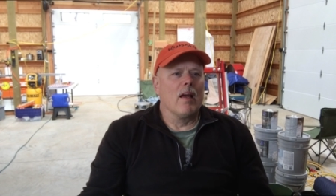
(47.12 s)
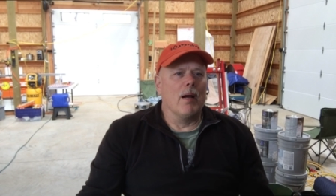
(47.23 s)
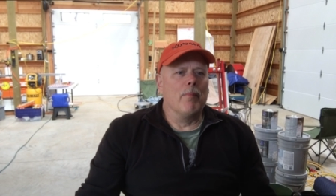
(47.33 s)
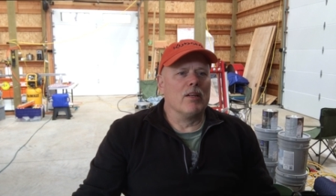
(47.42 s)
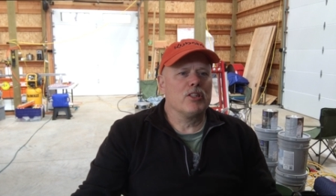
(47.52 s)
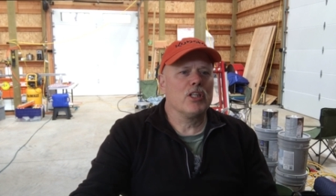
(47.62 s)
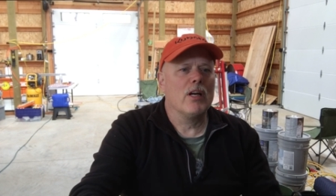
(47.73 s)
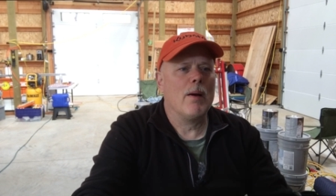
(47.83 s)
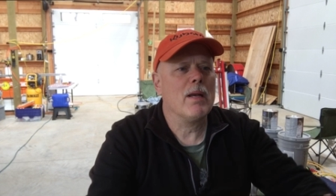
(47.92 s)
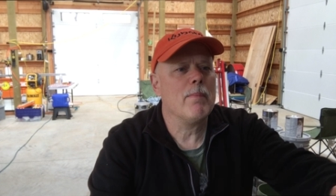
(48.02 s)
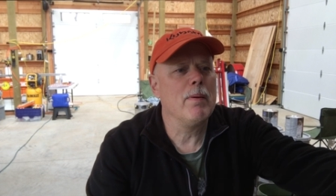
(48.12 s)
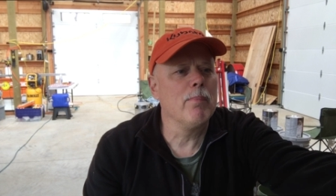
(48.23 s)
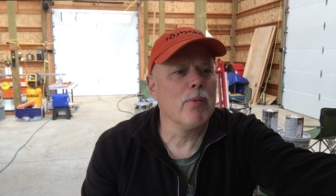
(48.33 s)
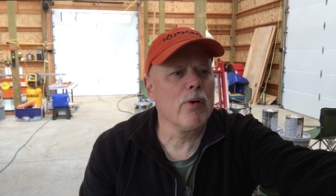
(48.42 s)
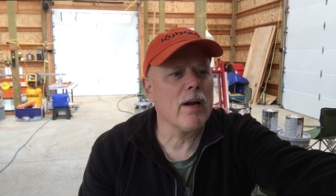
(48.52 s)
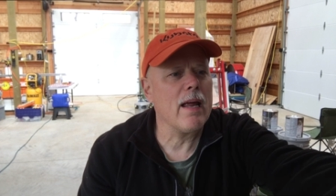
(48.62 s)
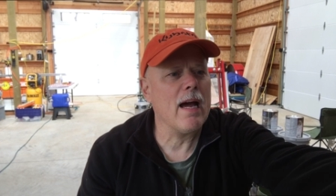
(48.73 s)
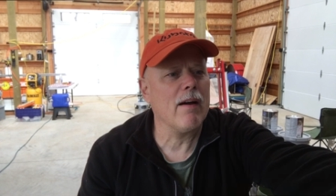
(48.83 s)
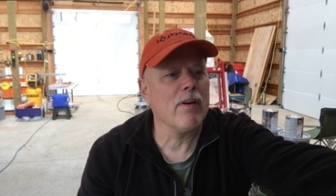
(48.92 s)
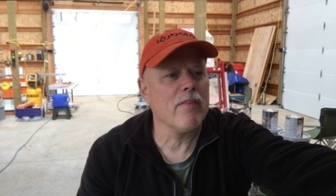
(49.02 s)
I'm not sure how many people we're going to
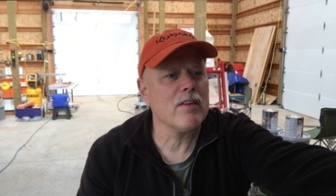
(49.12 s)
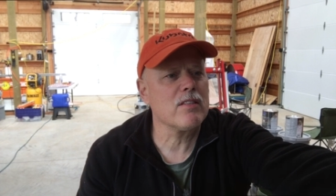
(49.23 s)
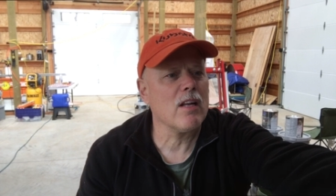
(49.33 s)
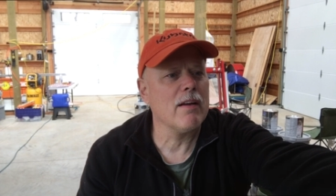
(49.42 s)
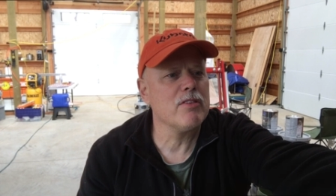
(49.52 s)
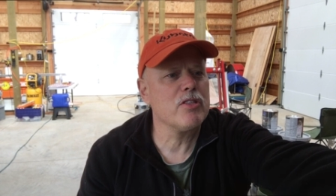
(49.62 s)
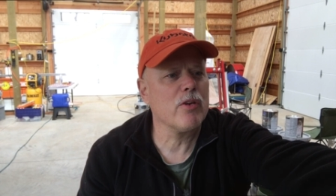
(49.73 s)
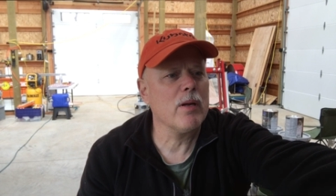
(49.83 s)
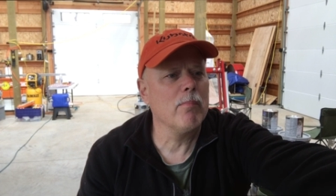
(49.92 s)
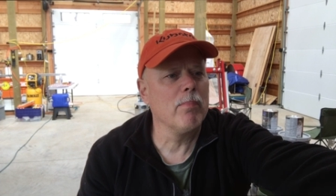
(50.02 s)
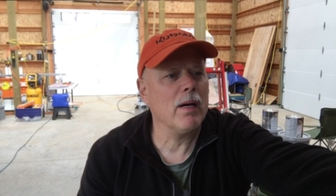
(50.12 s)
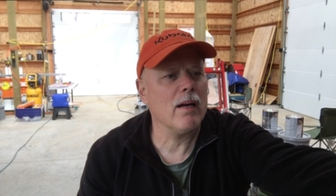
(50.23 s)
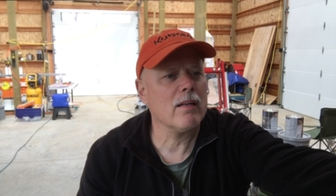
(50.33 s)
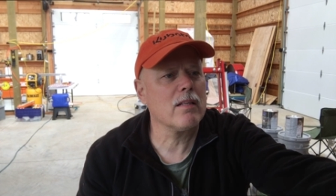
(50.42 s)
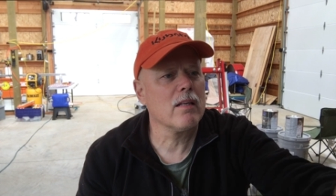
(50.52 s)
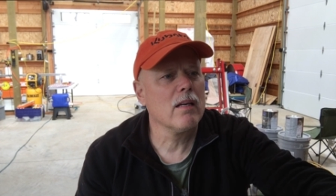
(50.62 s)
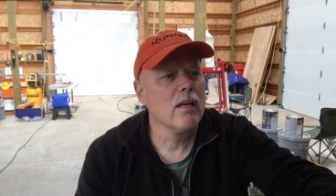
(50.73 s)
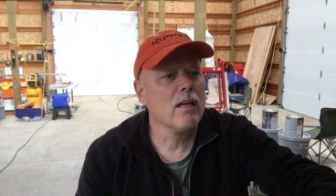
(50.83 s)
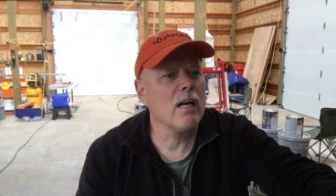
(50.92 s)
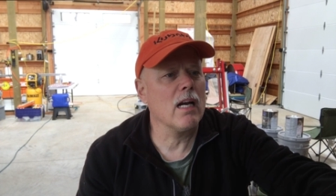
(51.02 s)
have on this live stream, but
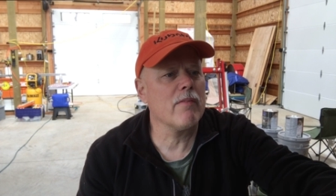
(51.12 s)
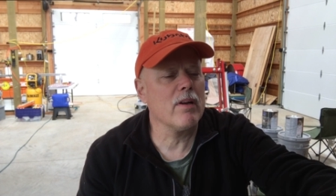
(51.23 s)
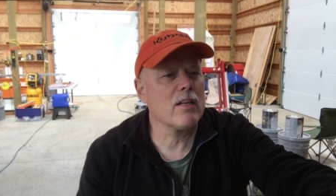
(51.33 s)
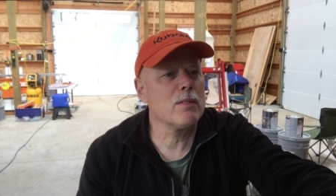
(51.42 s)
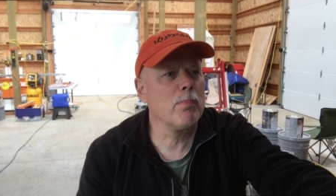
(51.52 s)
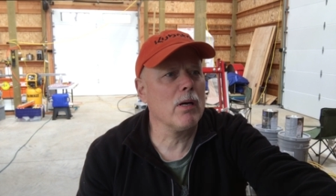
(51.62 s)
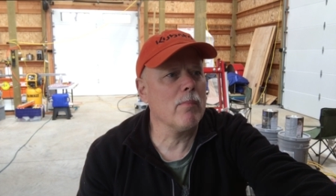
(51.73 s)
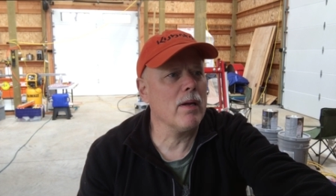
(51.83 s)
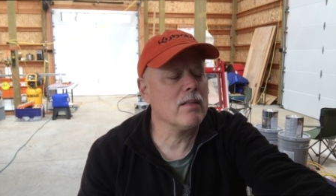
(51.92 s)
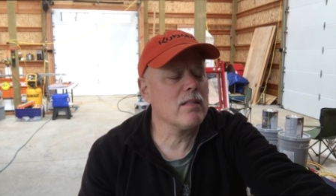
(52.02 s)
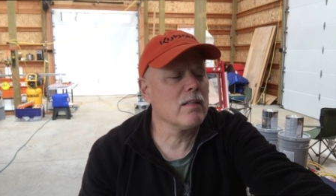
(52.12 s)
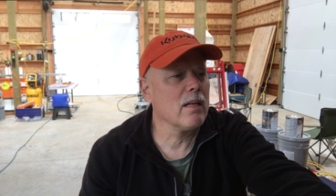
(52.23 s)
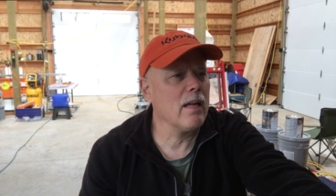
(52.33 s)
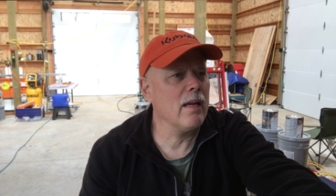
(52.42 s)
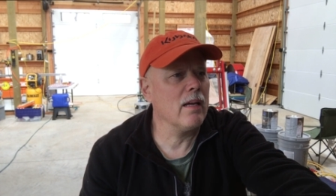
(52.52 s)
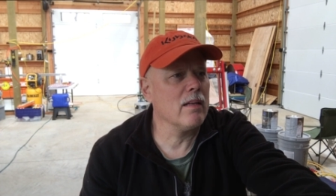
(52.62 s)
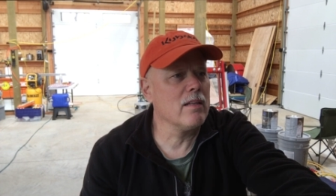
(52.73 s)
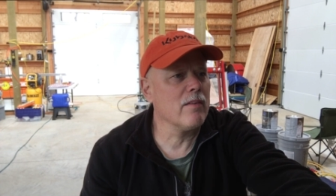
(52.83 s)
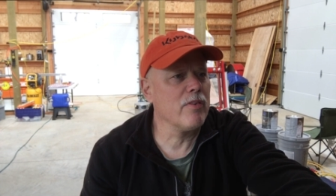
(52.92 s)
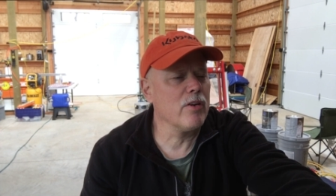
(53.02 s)
kind of an experiment.
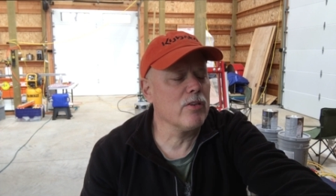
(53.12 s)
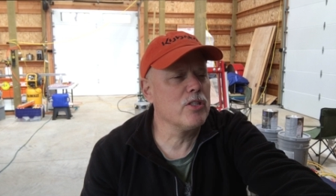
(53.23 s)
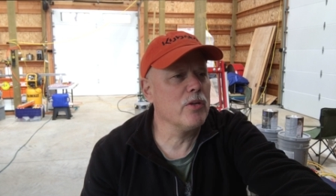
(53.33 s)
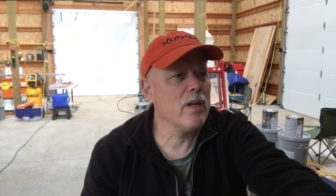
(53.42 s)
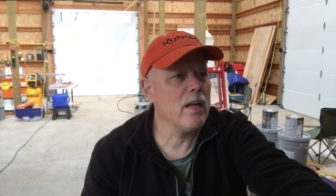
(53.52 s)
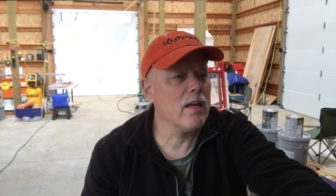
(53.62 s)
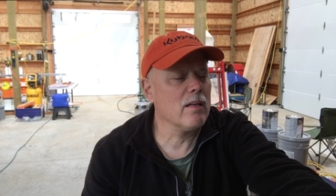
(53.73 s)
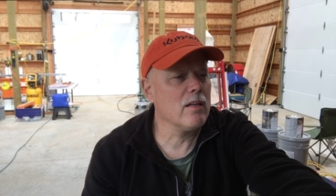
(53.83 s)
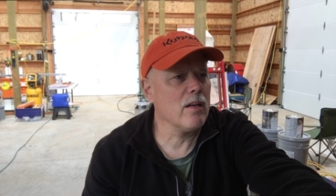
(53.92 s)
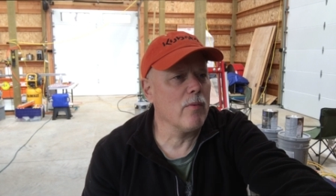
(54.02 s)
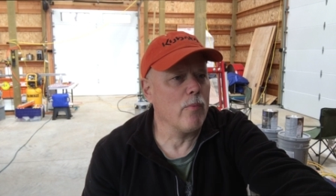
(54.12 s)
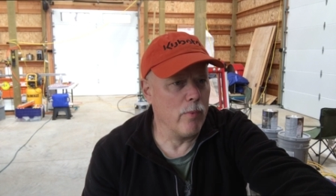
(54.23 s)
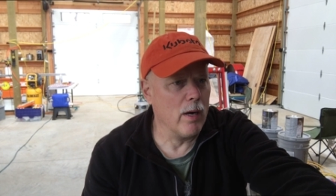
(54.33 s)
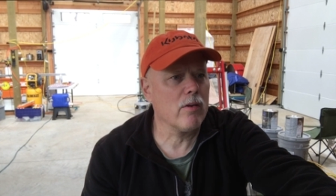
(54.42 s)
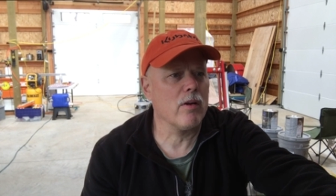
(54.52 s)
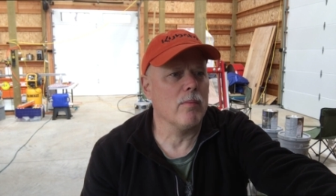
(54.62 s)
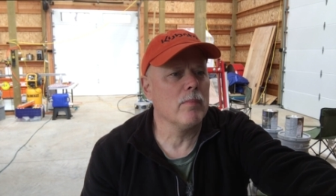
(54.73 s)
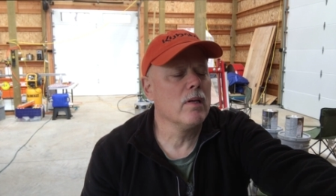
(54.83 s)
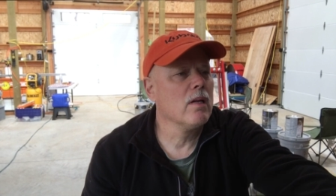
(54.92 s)
And if you're tuning in, welcome.